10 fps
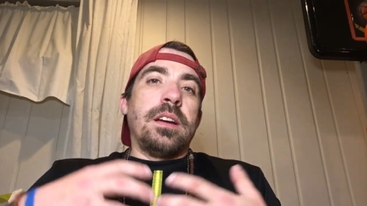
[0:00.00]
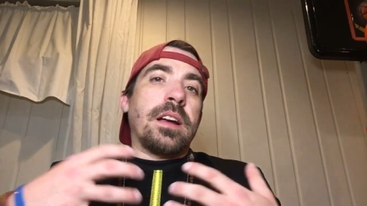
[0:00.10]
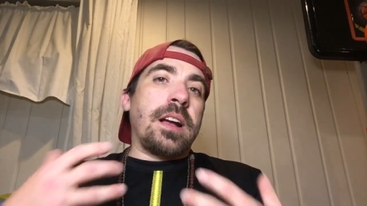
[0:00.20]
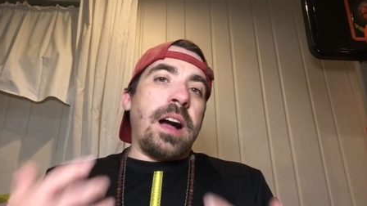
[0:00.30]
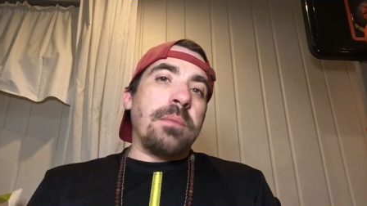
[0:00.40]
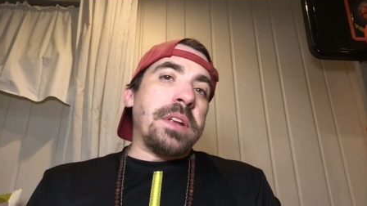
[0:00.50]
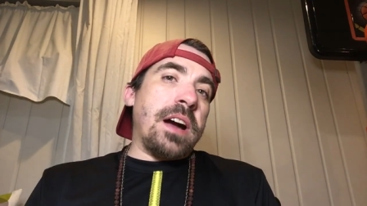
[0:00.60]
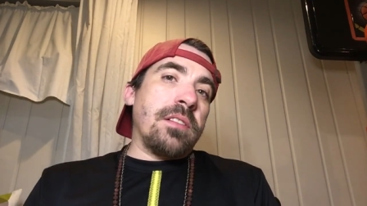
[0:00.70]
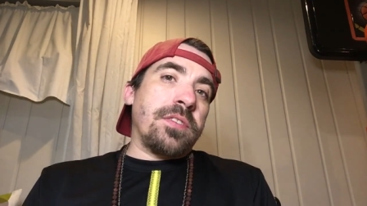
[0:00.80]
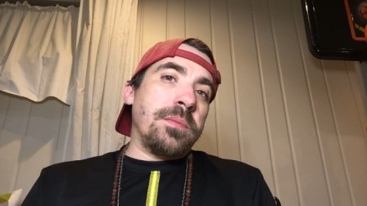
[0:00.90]
and calm
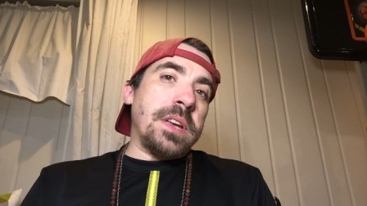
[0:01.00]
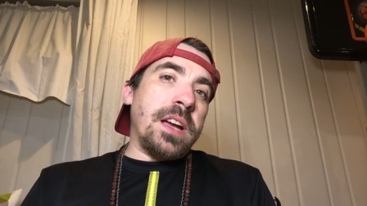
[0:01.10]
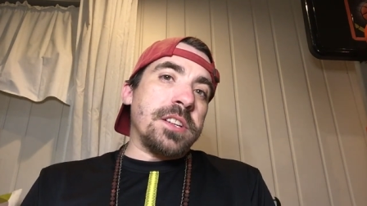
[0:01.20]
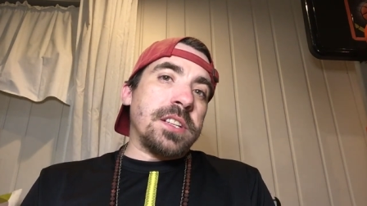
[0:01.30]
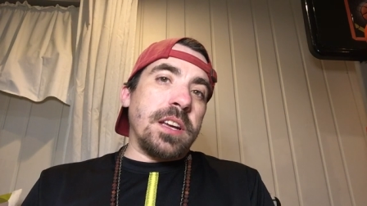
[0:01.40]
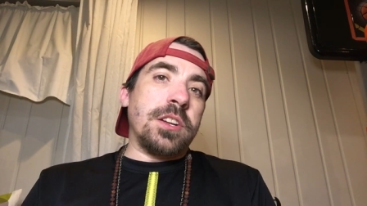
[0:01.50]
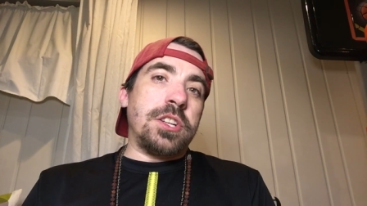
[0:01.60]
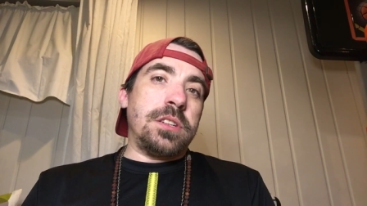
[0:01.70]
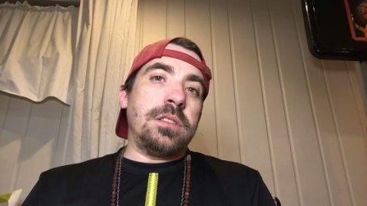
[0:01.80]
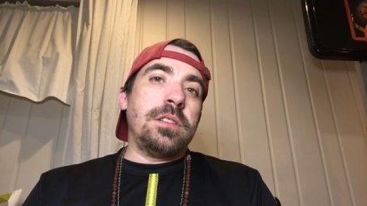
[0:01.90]
down from the
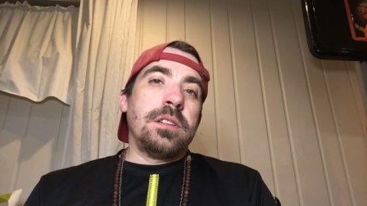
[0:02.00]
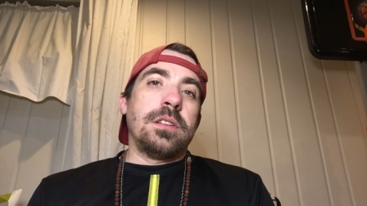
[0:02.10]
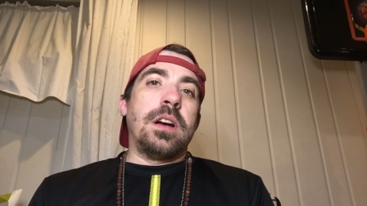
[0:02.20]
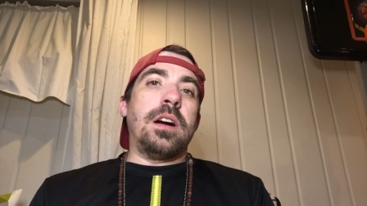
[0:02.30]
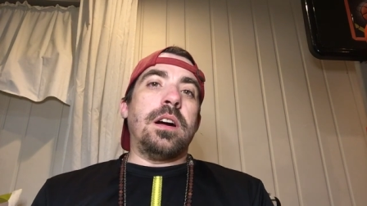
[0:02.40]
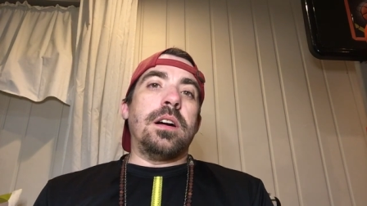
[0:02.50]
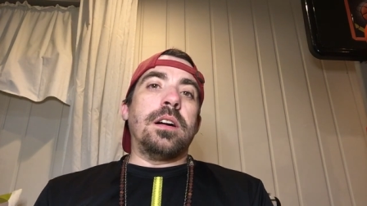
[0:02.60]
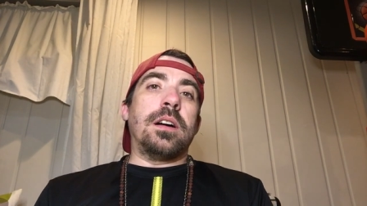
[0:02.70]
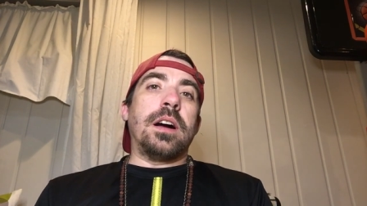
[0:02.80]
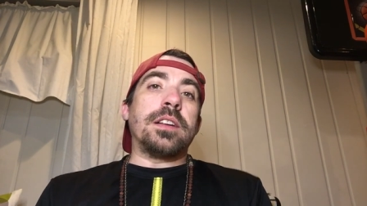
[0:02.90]
agitation,
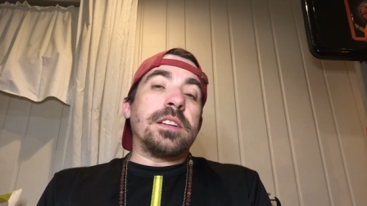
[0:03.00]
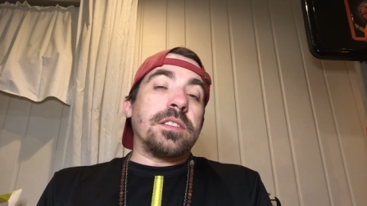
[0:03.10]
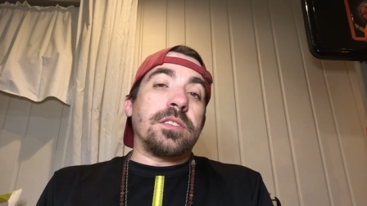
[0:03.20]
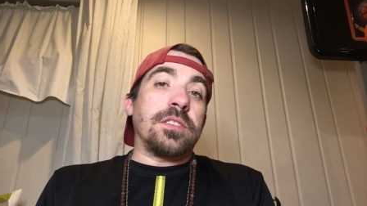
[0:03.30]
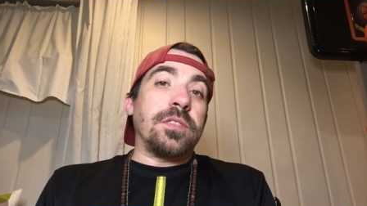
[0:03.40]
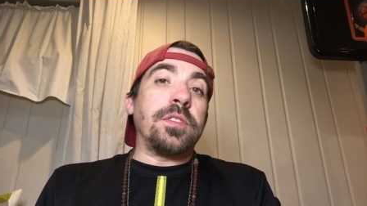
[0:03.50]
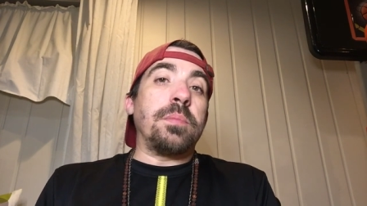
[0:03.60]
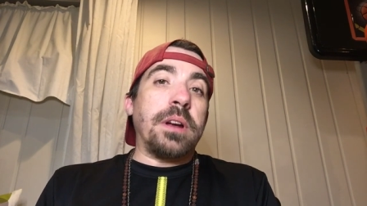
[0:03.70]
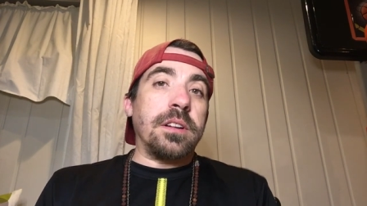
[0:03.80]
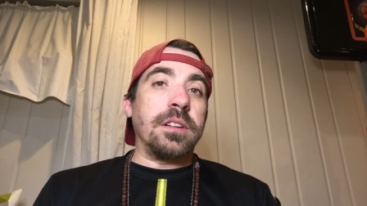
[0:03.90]
I did start to feel
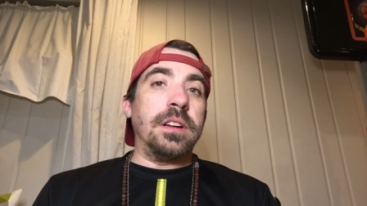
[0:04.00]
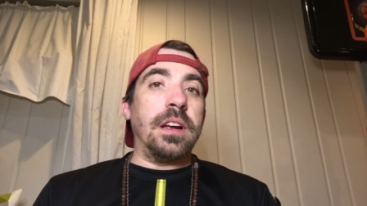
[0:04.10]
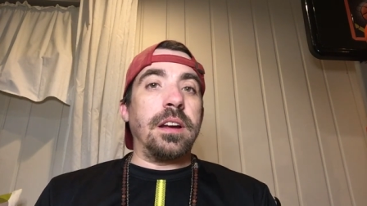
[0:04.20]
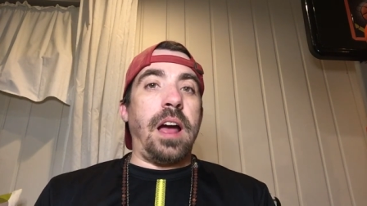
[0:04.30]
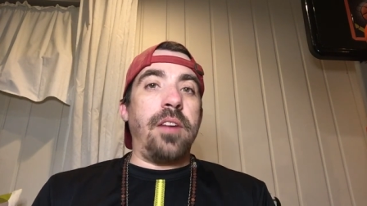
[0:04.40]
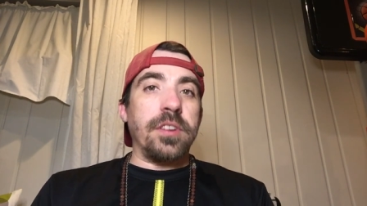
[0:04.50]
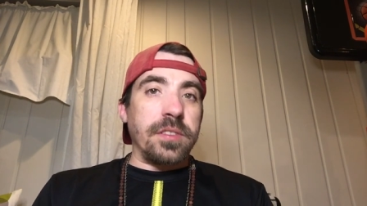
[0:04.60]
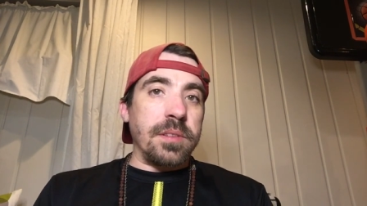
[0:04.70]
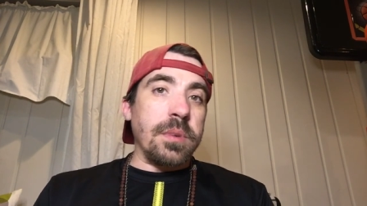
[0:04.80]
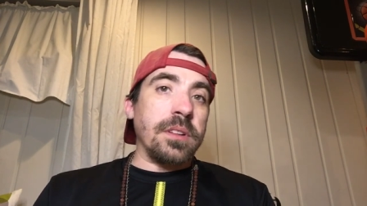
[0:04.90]
better. And
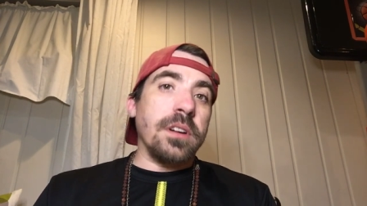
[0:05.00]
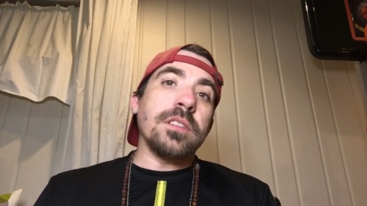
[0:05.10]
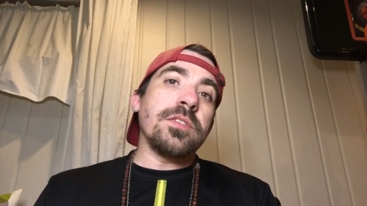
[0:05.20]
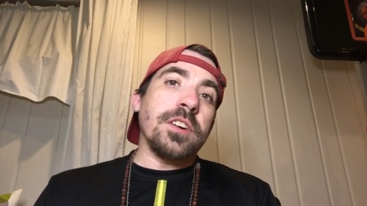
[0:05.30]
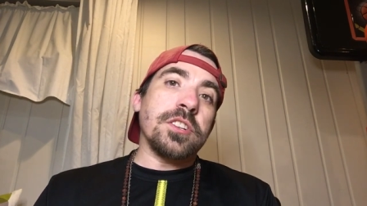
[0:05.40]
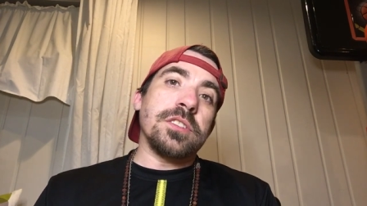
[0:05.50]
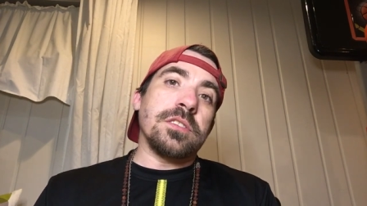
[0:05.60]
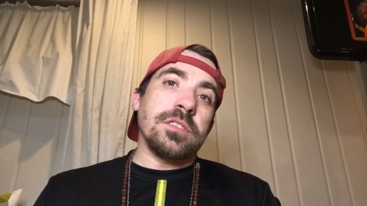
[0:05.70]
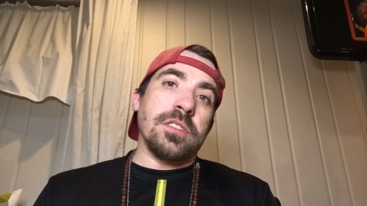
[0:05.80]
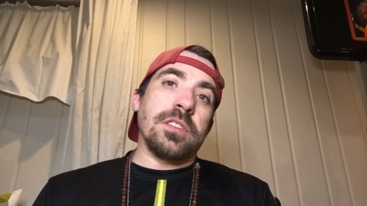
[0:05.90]
obviously my lungs function
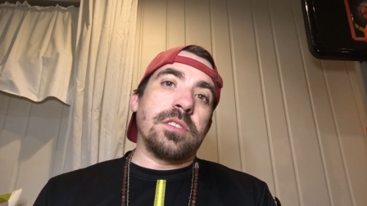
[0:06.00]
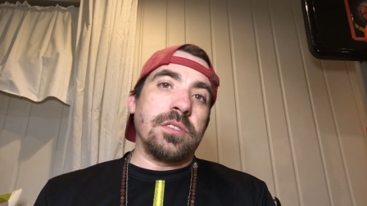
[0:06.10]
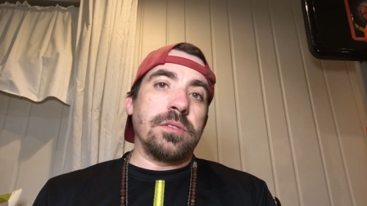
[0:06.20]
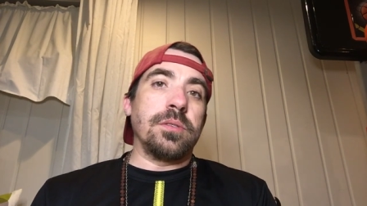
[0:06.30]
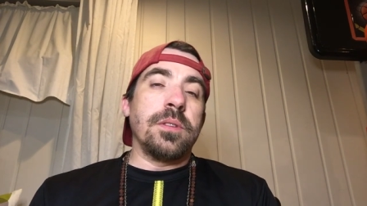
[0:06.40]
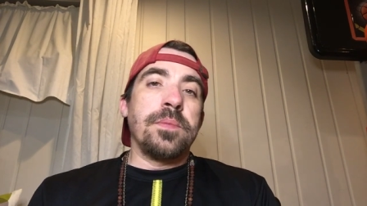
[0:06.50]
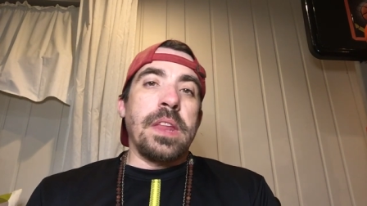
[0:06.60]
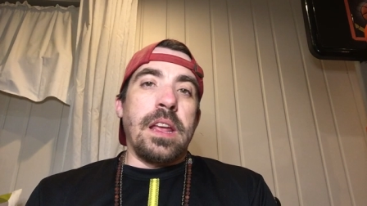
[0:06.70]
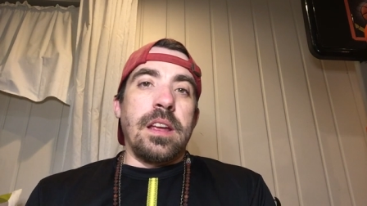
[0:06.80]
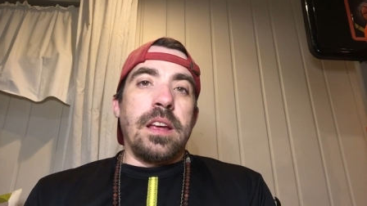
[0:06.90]
started to
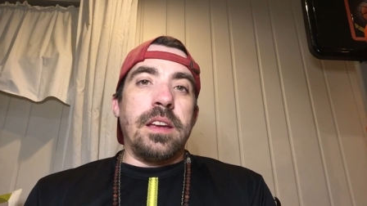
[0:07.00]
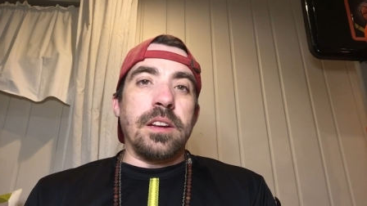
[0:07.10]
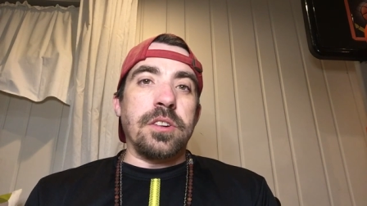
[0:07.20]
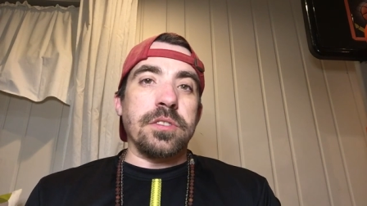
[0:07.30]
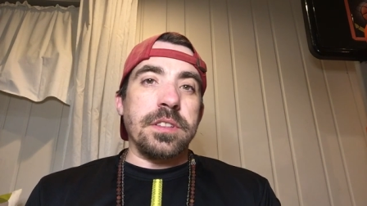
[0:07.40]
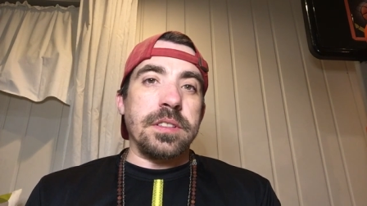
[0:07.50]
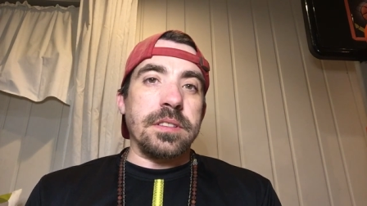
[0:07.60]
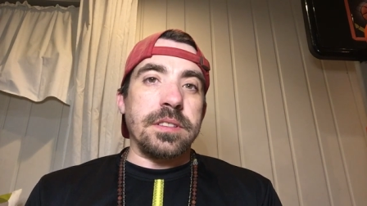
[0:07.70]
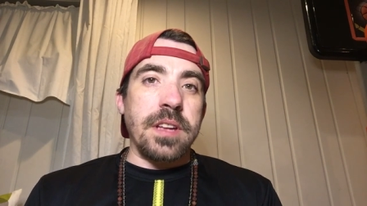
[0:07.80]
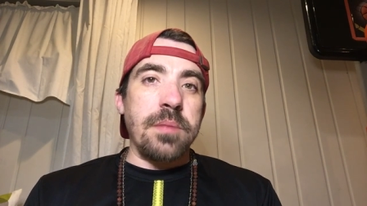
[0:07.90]
increase
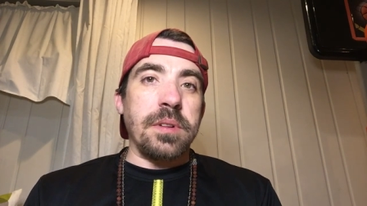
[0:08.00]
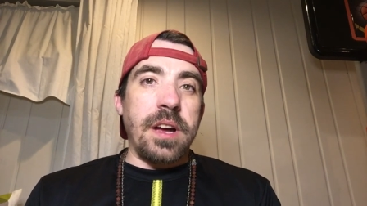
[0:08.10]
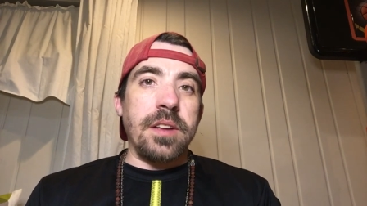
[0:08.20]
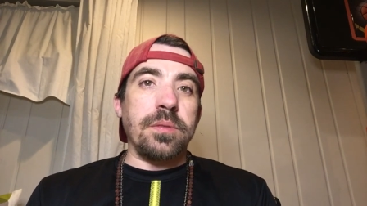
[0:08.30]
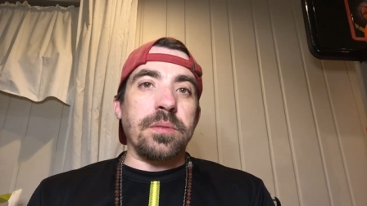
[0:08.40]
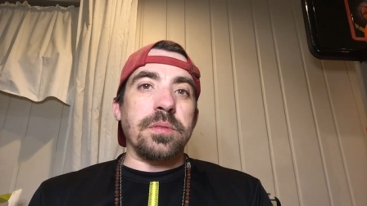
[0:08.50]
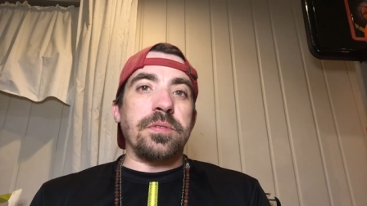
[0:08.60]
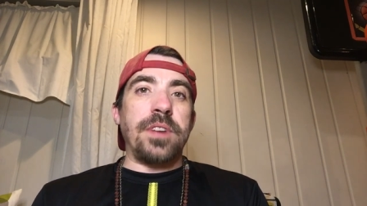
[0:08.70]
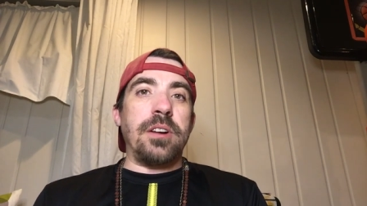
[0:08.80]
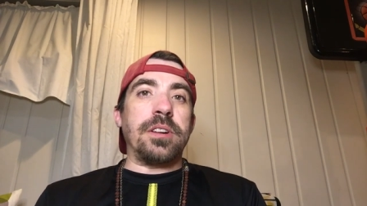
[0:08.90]
and stabilize once we
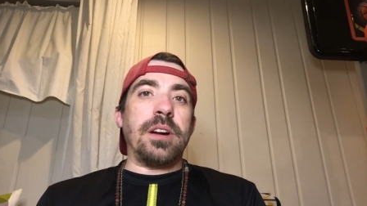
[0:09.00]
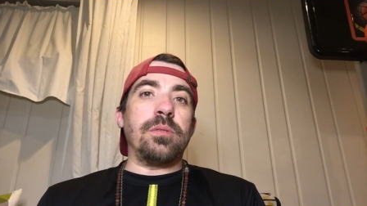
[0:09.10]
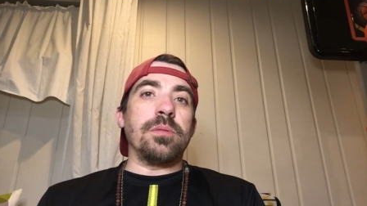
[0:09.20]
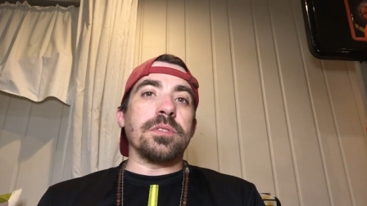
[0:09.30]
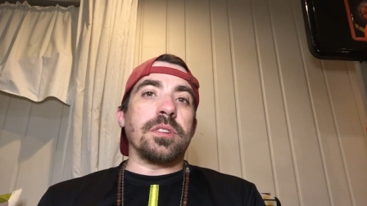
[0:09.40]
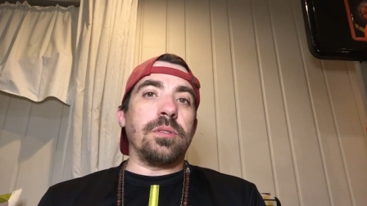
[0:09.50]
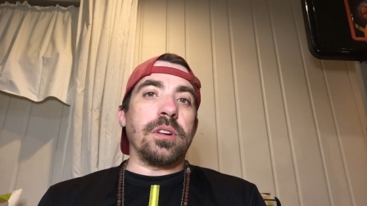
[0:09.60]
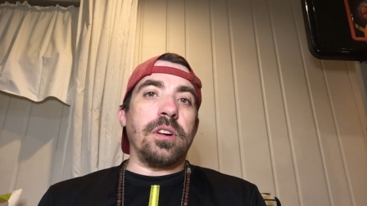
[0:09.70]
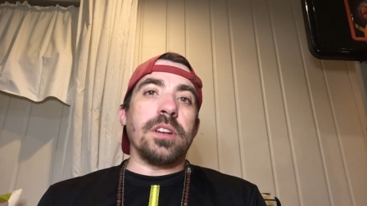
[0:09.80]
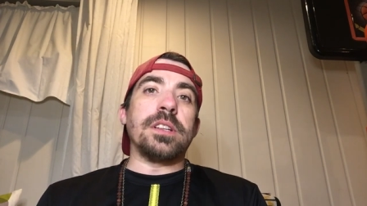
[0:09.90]
found out what was
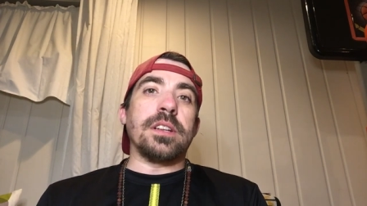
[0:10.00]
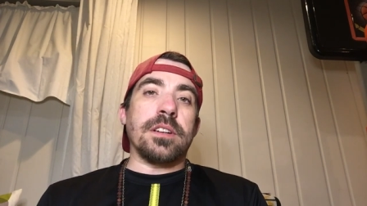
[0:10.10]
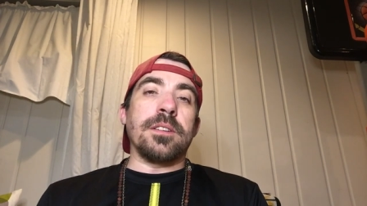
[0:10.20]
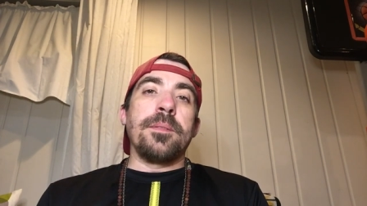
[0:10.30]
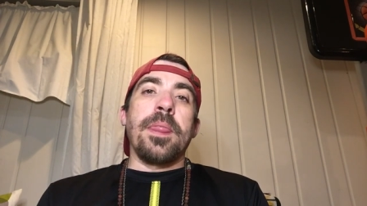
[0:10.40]
going on in there.